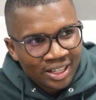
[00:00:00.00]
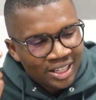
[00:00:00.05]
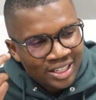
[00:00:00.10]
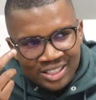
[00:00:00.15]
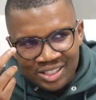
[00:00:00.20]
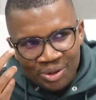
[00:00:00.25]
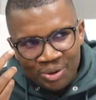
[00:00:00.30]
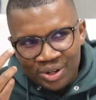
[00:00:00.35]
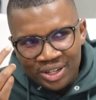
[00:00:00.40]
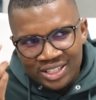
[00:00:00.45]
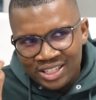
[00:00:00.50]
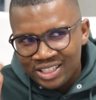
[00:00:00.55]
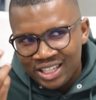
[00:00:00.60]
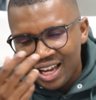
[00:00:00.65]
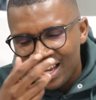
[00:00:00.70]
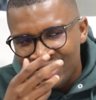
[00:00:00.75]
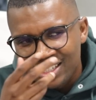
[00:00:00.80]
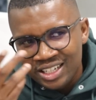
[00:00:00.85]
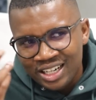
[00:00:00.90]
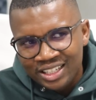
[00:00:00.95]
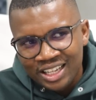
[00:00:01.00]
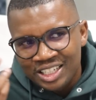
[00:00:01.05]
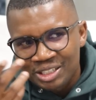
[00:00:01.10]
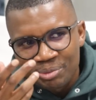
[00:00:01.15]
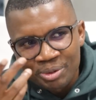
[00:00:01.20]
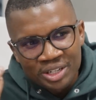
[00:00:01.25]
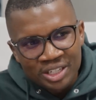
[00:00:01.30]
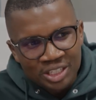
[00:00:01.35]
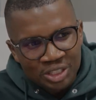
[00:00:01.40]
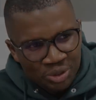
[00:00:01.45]
it's an
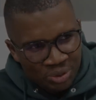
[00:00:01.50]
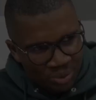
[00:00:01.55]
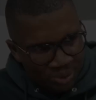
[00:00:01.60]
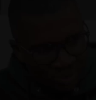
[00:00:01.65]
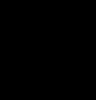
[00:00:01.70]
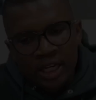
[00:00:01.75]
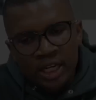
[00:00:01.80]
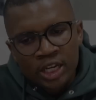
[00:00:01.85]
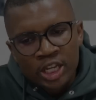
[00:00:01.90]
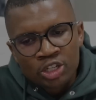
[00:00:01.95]
attachment issue.